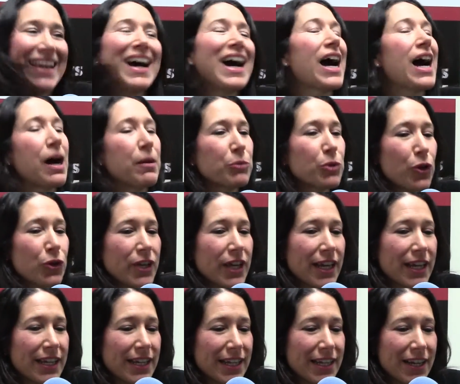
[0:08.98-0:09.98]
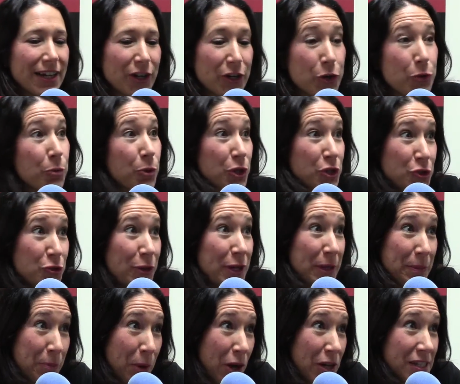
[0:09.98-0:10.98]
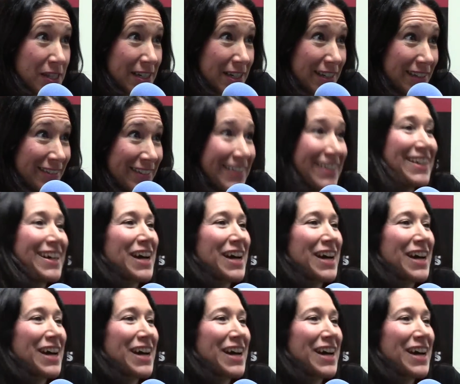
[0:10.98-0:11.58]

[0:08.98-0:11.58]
um, located on Newbury Street in Boston.